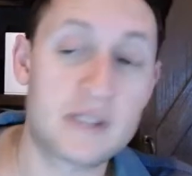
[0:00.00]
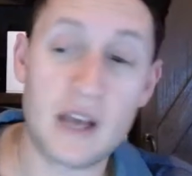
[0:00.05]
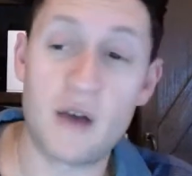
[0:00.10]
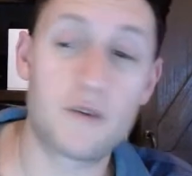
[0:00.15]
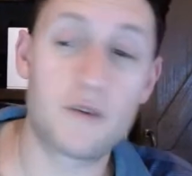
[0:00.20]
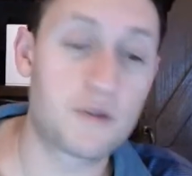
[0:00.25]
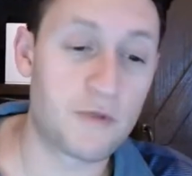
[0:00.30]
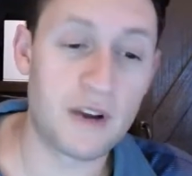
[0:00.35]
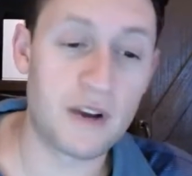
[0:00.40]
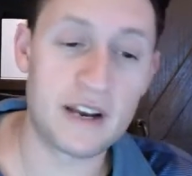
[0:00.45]
I
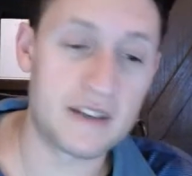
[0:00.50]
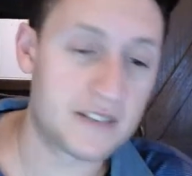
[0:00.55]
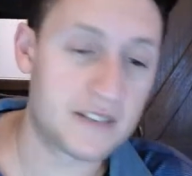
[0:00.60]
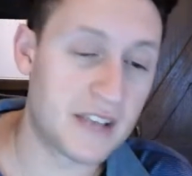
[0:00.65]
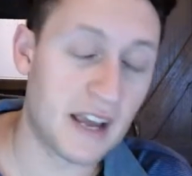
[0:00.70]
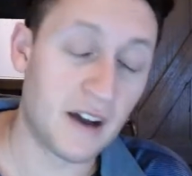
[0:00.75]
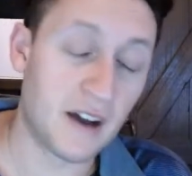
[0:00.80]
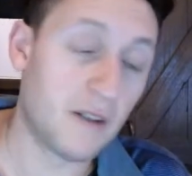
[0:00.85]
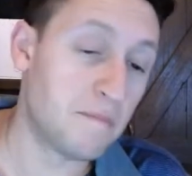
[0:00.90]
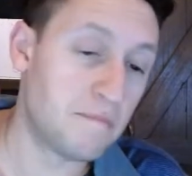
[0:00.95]
was ready to
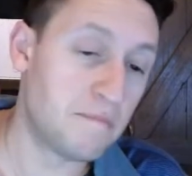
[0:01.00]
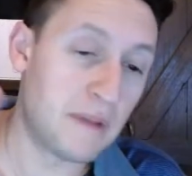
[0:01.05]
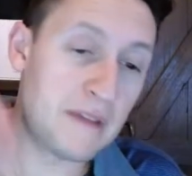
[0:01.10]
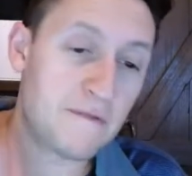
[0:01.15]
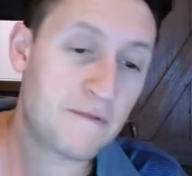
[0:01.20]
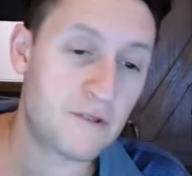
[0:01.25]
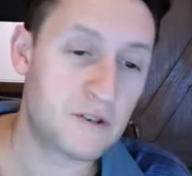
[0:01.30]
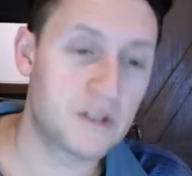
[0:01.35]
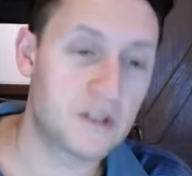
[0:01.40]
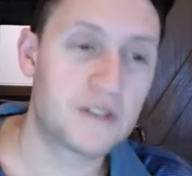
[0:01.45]
say, oh,
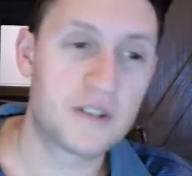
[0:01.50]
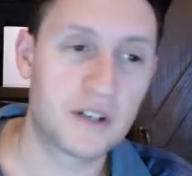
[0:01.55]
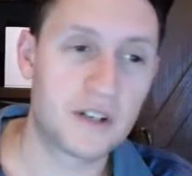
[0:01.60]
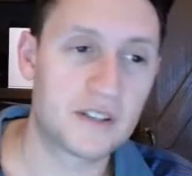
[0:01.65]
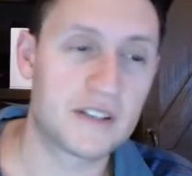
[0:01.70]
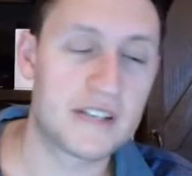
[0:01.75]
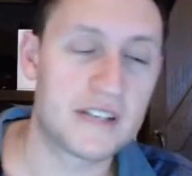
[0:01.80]
Beaver just took the